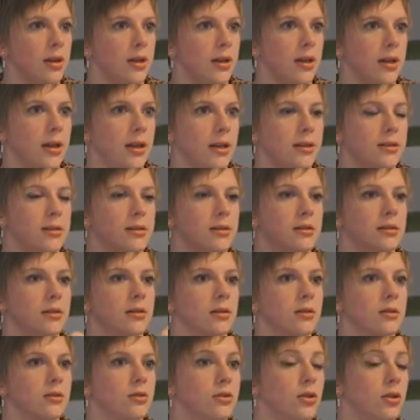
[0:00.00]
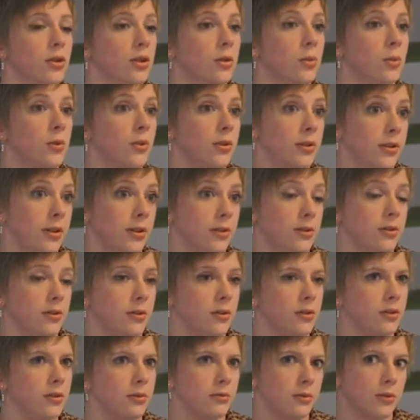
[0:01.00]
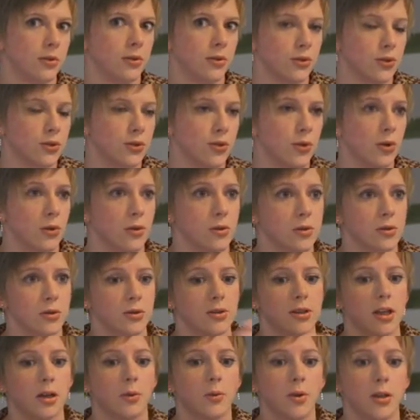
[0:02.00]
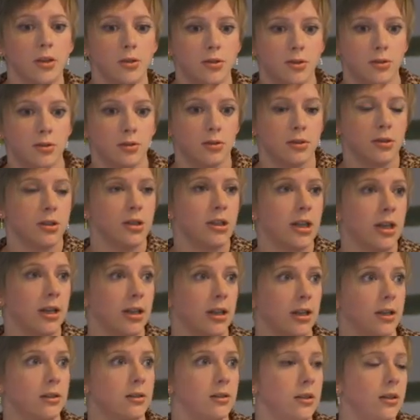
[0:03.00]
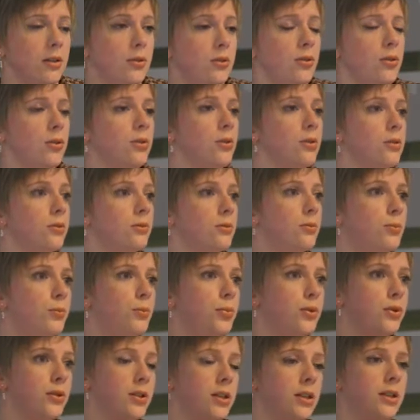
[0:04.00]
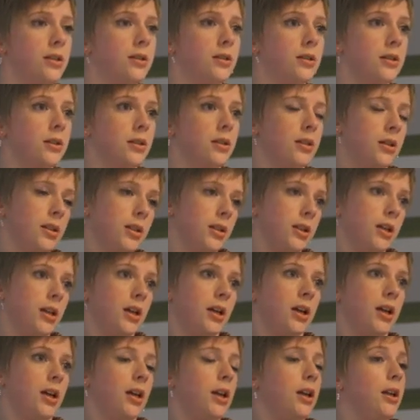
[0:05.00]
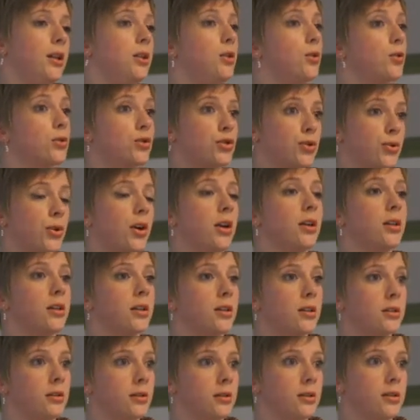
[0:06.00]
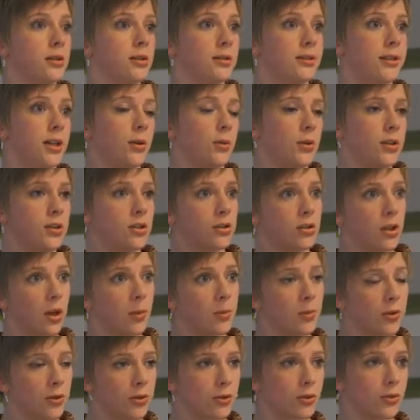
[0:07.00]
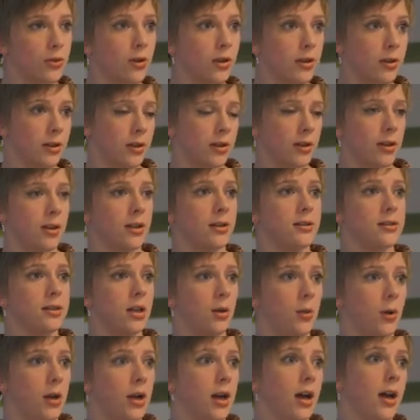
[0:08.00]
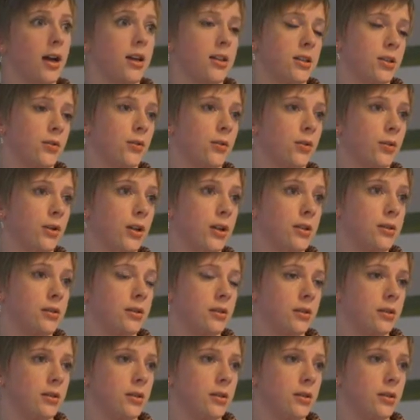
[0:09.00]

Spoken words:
it's documental control, so they will check it. If you don't put it in your truck, they will stop the truck and they will ask for it.